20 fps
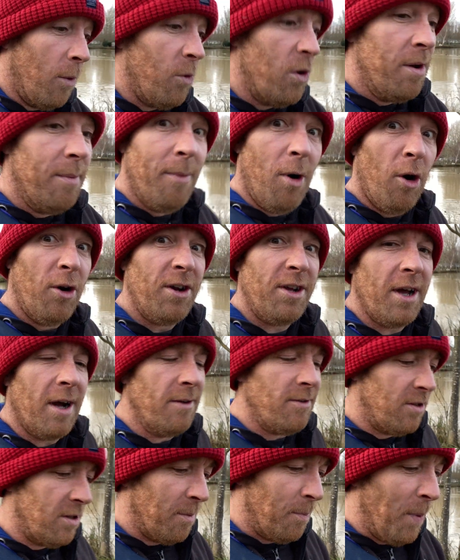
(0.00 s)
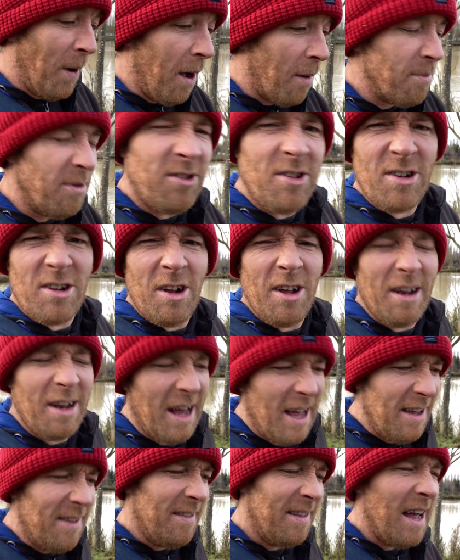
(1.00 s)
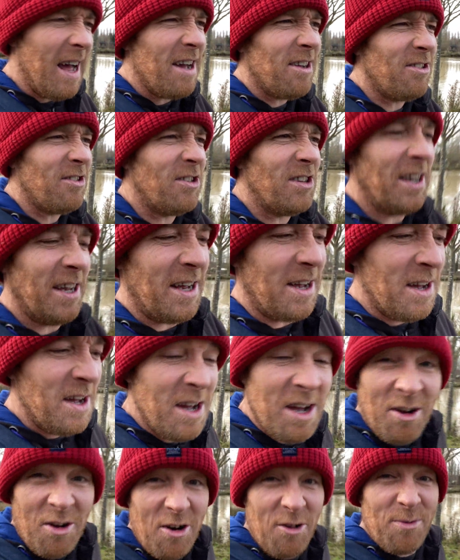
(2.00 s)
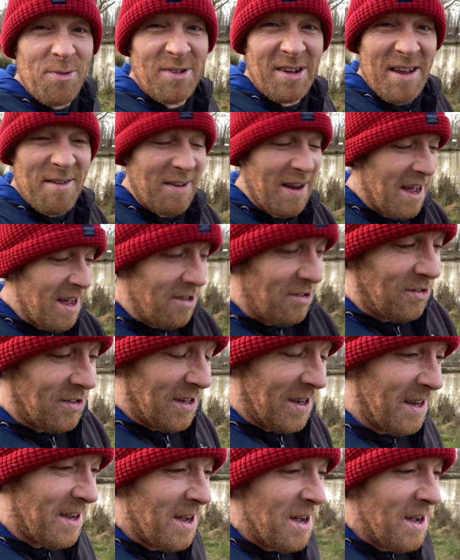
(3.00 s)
wouldn't have minded going to the pub. It's just like, last year, Christmas Eve last year,